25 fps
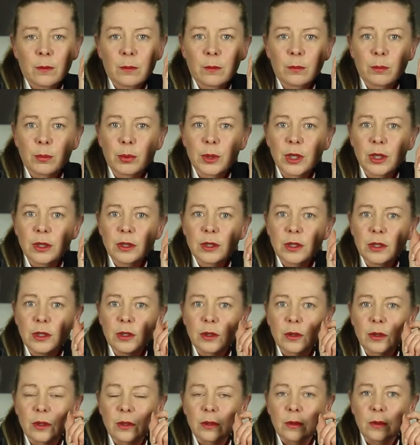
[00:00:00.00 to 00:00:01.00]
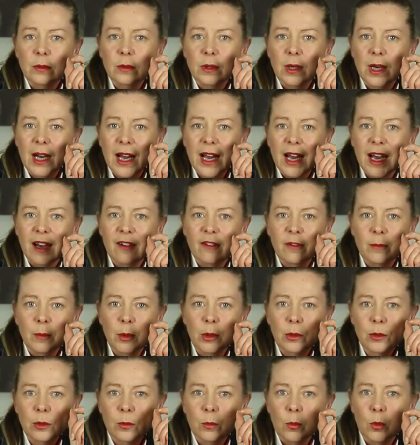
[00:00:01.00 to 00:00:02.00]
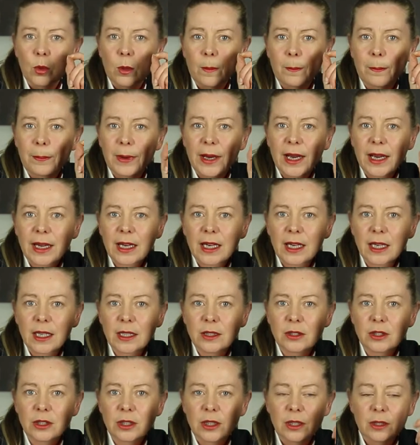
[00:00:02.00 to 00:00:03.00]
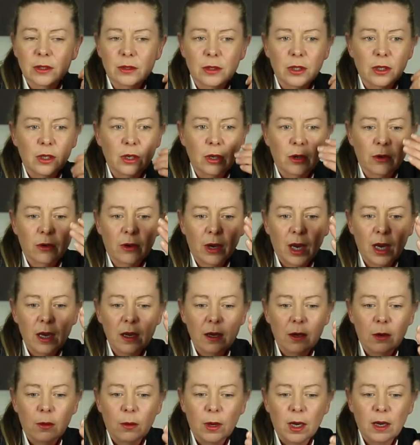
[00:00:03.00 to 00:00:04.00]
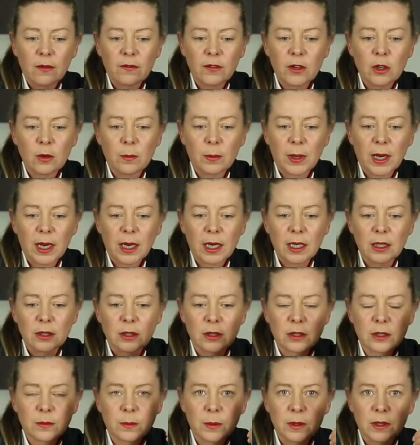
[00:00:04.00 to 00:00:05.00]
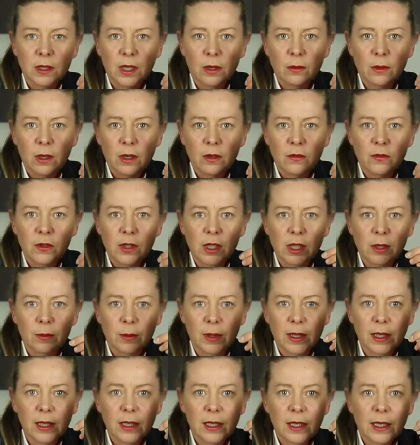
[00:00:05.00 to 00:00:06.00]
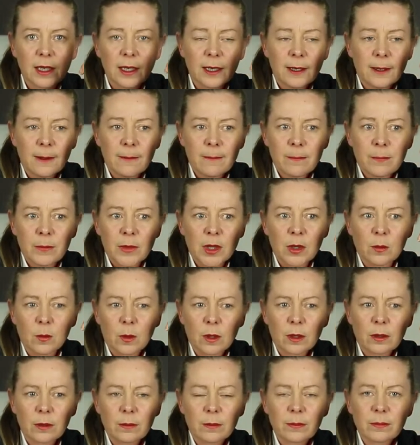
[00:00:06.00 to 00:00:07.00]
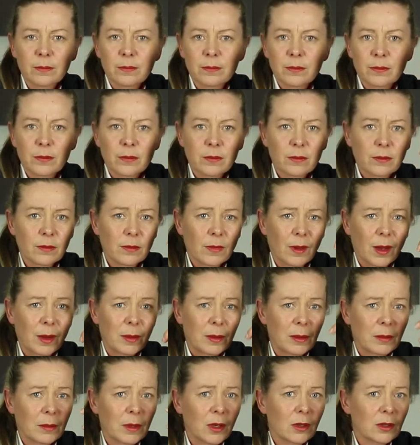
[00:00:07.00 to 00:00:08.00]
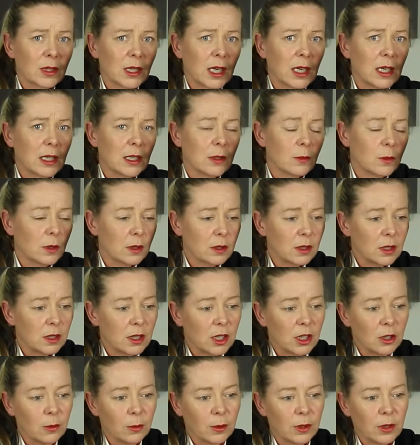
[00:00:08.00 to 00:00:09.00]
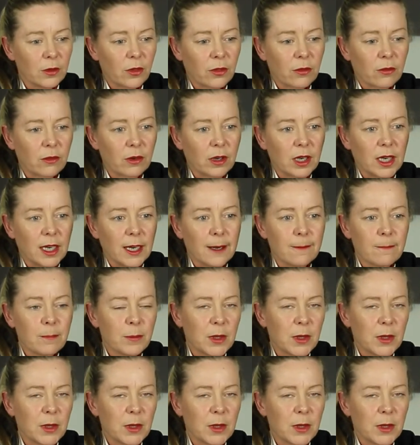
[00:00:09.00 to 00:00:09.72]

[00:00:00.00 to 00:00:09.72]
But you can have more than one package. So you can create quite a few packages, but don't overdo it. And I'm not telling you what to do, but 3.